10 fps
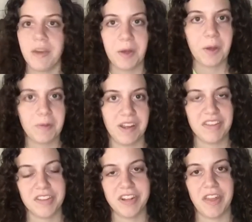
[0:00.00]
Okay,
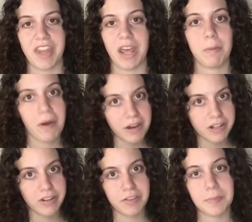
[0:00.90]
so now that I
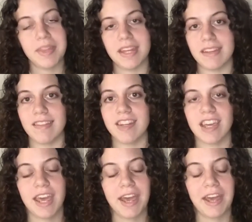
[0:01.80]
potted all the plants that I
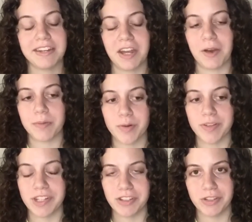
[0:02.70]
had, now I'm
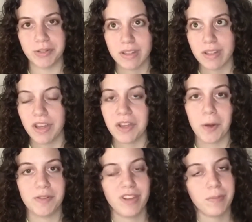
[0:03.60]
going to go
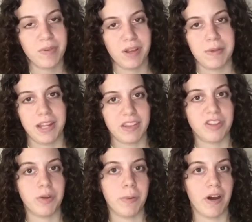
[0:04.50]
and spray paint the
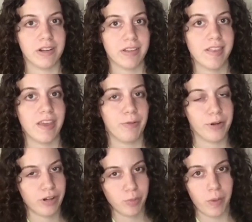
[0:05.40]
2 pots that
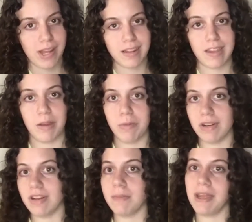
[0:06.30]
weren't white, that I
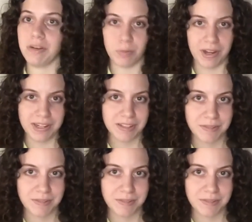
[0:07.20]
wanted to paint white.